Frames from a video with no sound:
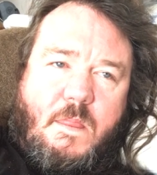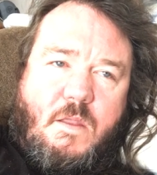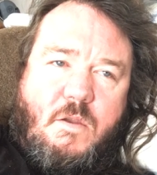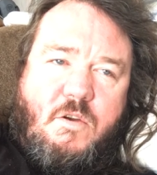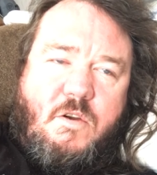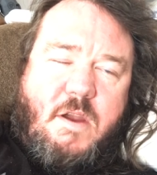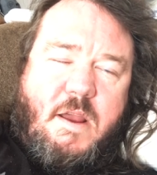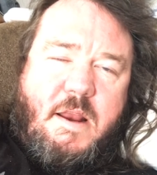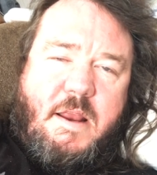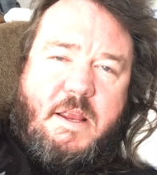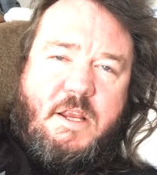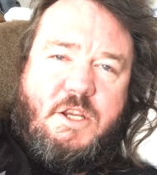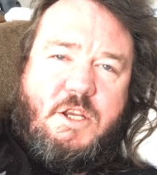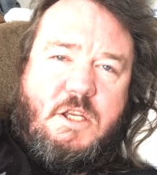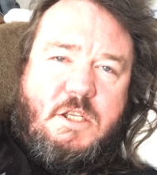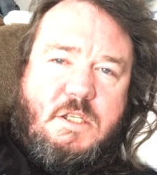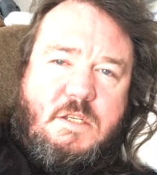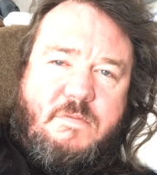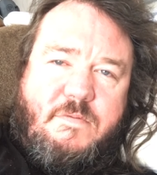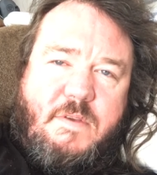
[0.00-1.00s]
or any
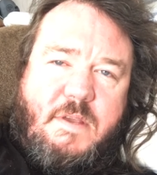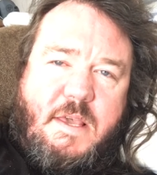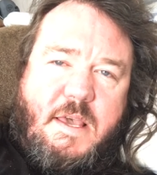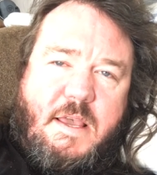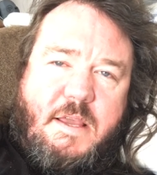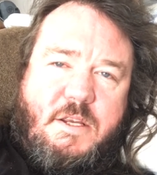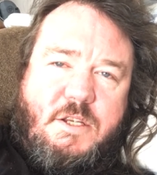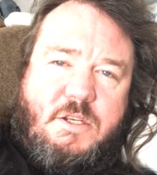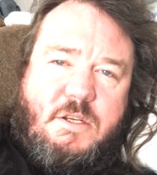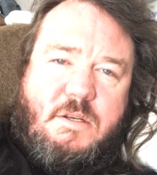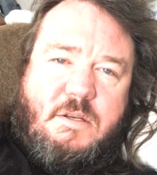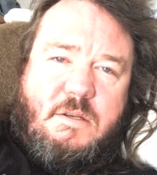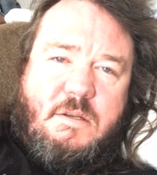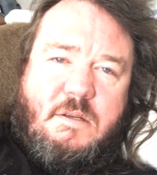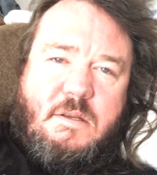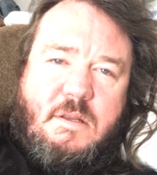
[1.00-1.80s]
justification